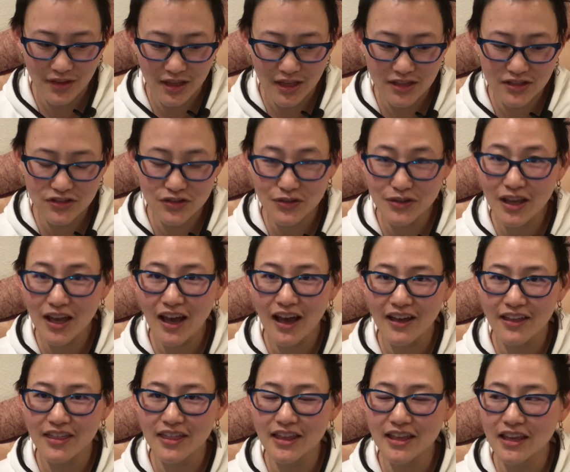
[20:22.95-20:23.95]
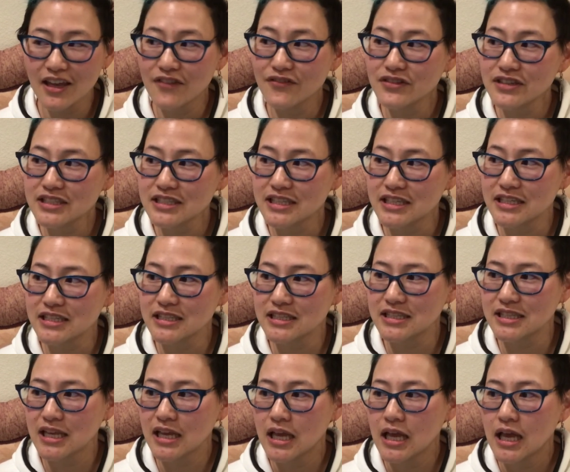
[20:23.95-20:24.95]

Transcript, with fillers: and so yeah, I think ever since